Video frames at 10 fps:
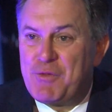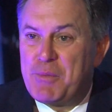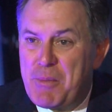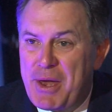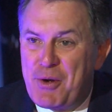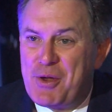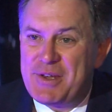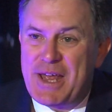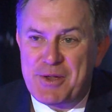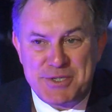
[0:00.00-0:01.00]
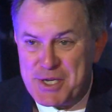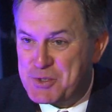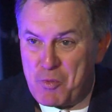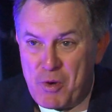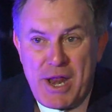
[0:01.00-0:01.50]
from the mayor on down,
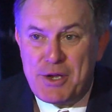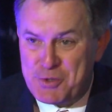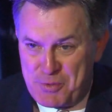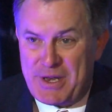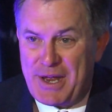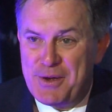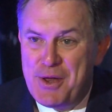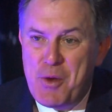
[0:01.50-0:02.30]
says, We're not doing that.